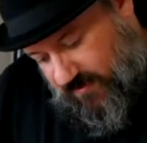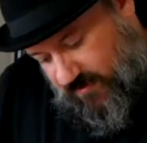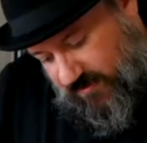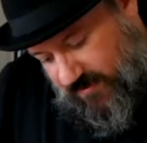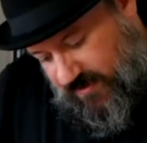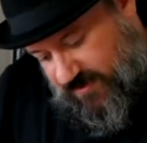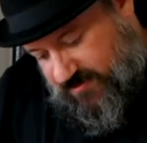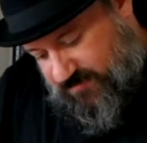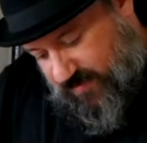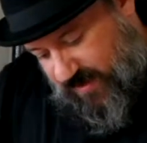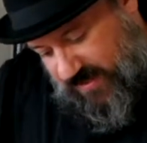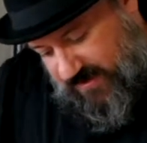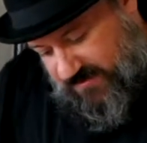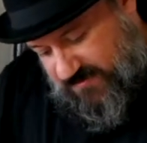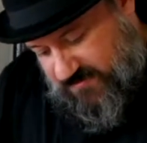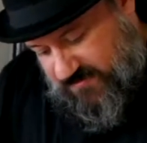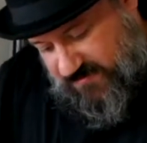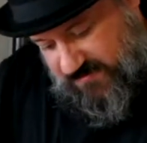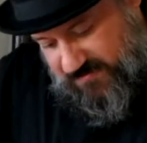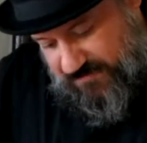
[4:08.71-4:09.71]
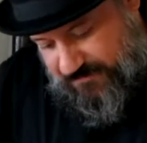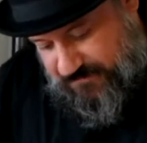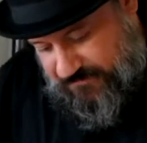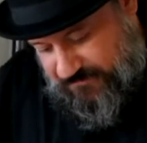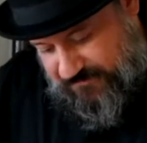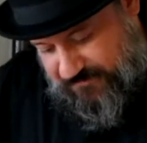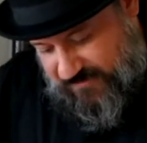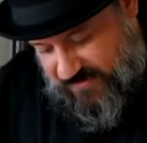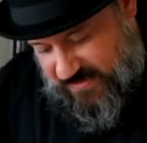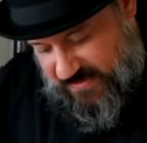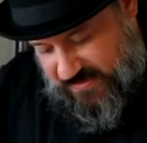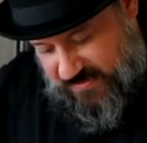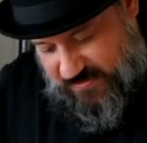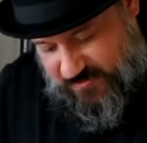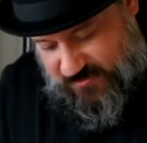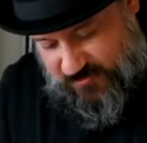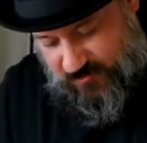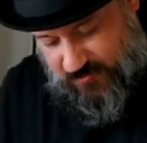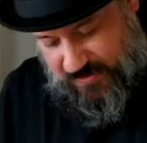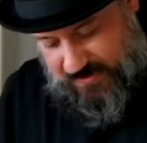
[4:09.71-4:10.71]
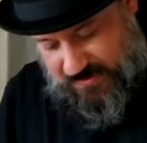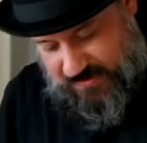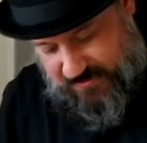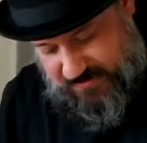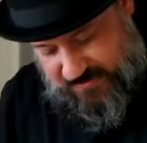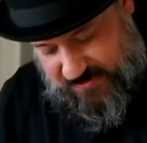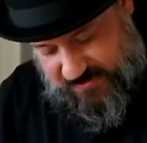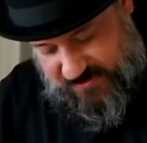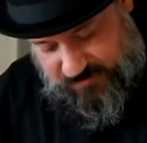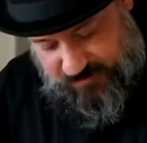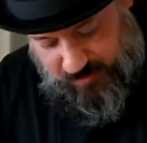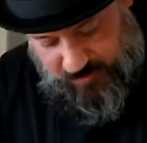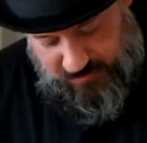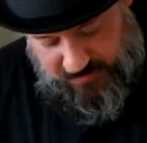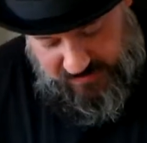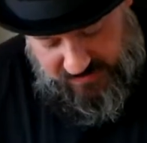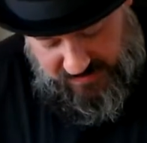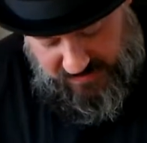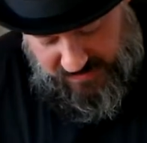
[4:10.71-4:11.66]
lunch boxes. So I cut this part in